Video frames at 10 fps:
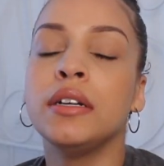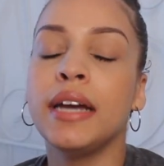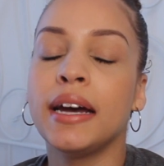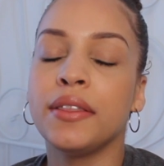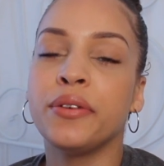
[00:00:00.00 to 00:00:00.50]

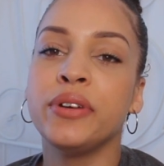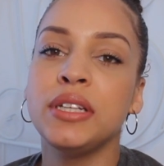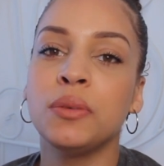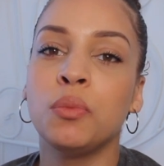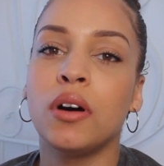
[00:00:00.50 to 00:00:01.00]
Yeah, the
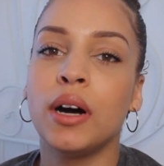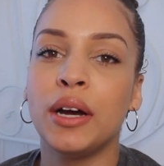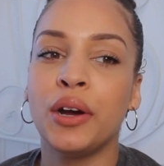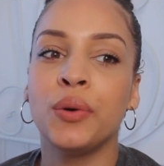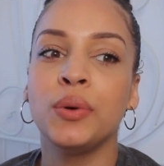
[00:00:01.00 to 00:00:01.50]
reason
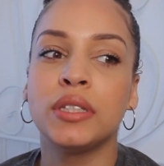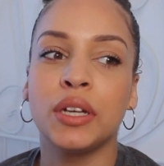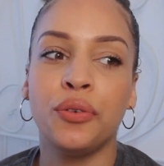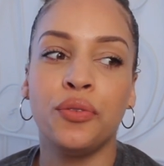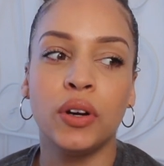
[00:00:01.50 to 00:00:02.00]
why I
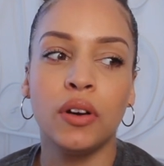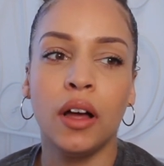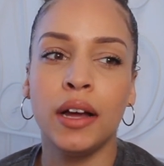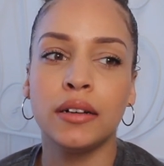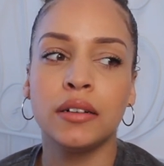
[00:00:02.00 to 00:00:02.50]
also feel
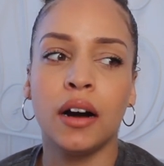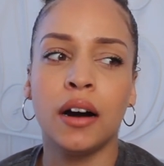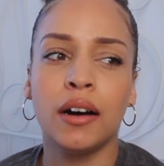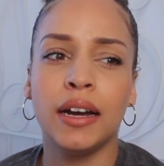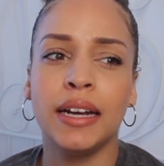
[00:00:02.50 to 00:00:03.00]
like
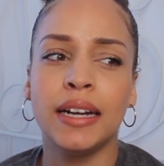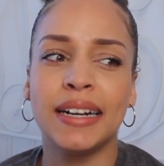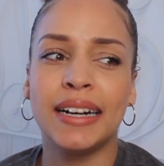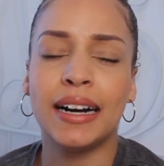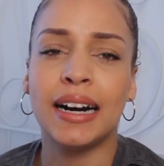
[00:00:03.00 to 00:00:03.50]

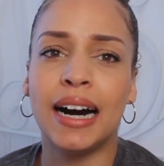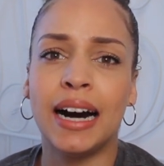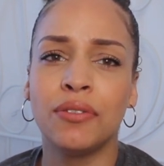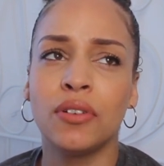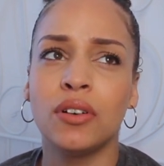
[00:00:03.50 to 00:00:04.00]
I
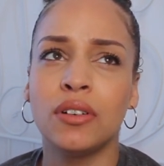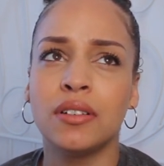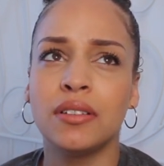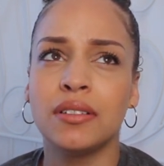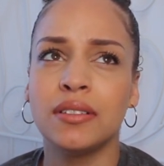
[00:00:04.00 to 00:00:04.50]
have
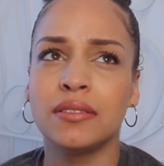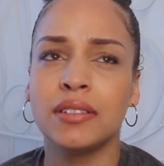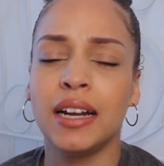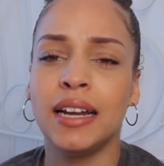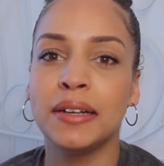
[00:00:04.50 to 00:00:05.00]
got
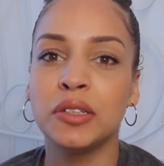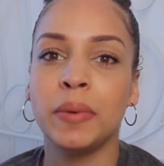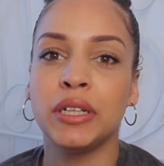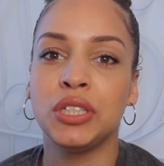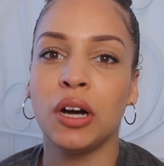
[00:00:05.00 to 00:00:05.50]
a
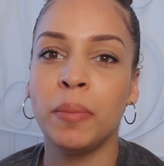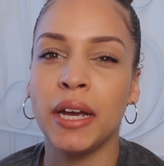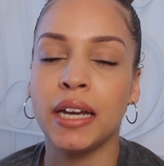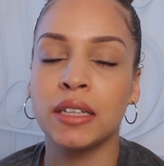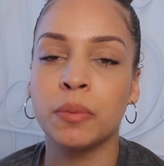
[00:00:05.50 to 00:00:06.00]
little bit
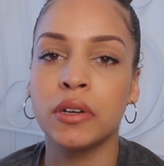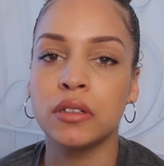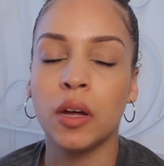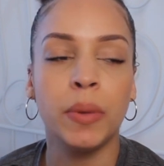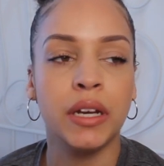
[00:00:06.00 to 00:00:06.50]
chubby is
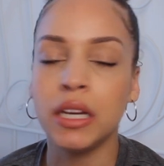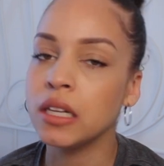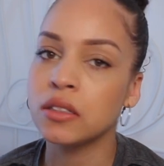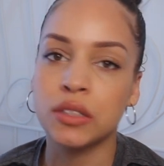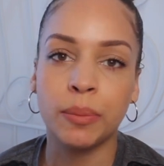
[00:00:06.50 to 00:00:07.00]
because I've been
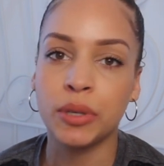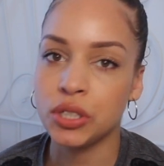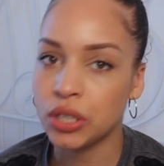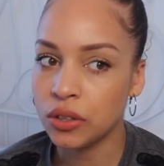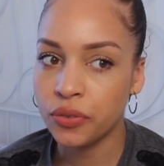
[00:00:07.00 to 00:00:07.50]
eating so
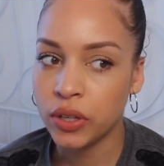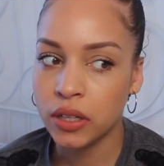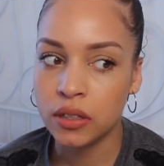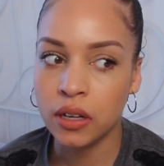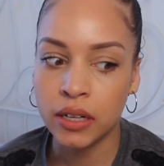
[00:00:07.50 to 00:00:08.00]
much junk
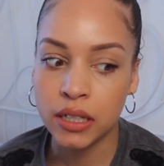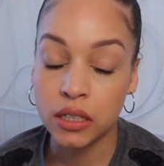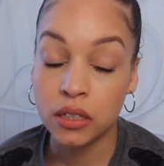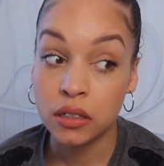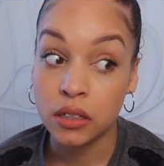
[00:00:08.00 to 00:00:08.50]
food.
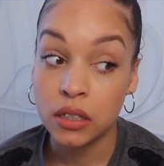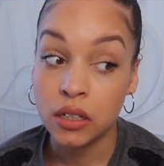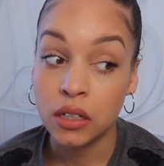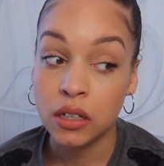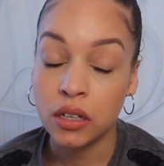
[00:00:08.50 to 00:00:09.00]
Like,
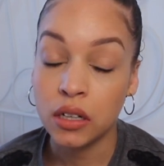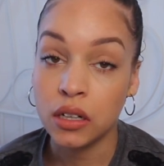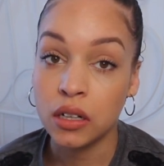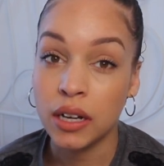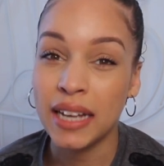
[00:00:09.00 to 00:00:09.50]

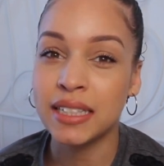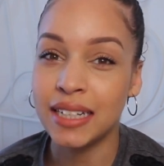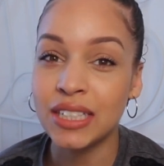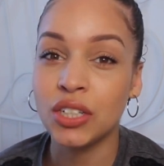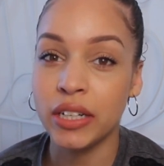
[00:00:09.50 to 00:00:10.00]
it's
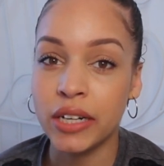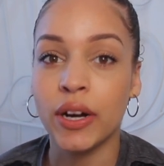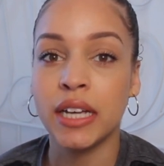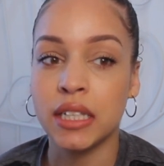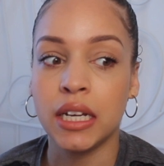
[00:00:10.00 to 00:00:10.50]
literally
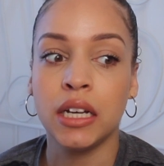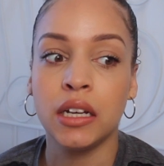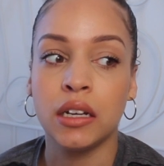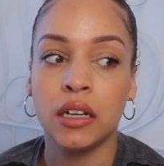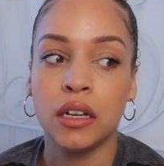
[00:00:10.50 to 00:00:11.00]
crazy.